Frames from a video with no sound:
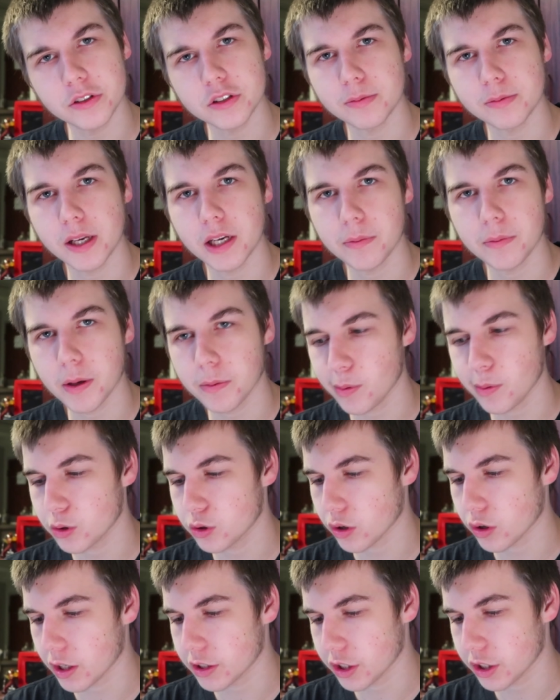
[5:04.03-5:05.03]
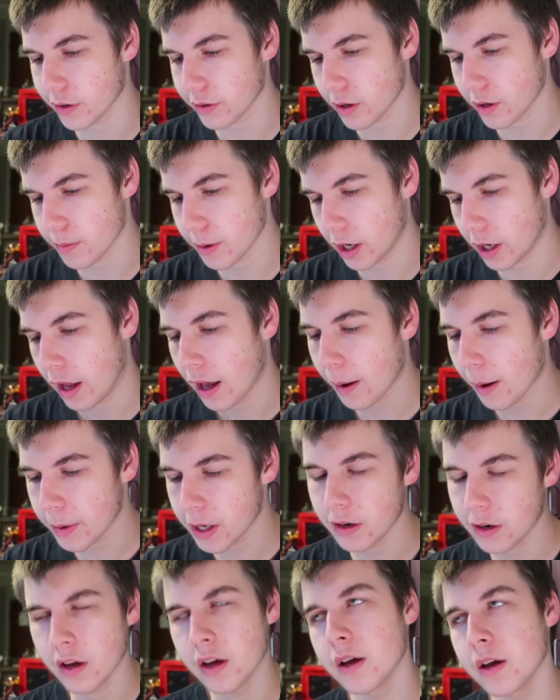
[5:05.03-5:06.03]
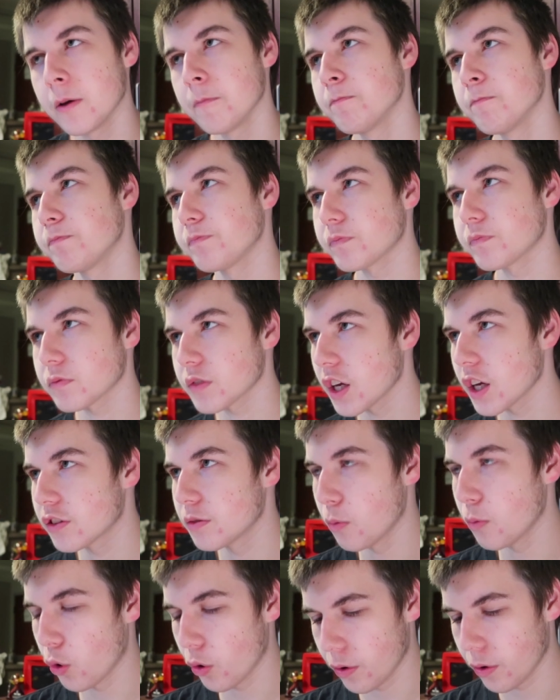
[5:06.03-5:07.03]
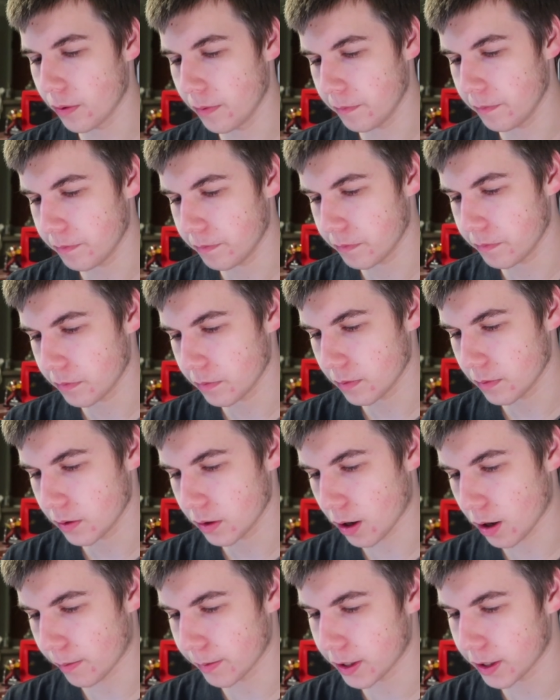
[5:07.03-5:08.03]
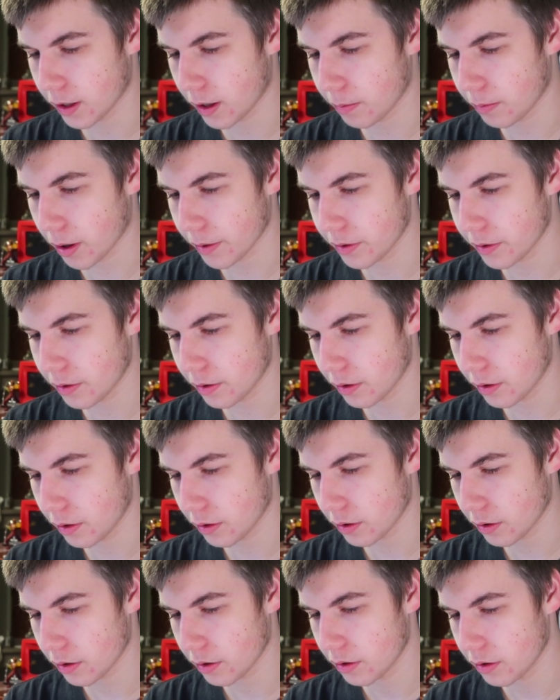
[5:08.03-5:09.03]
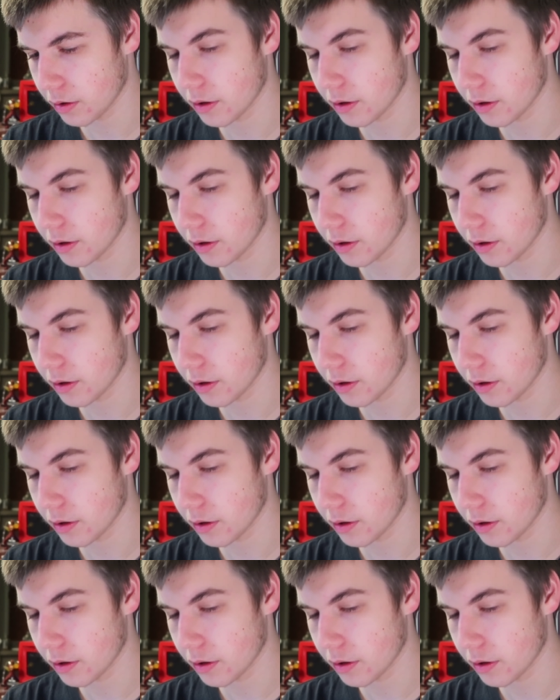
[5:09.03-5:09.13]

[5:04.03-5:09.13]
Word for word: this many people tried Cherry Limeade. I mean, It's more common than I probably think.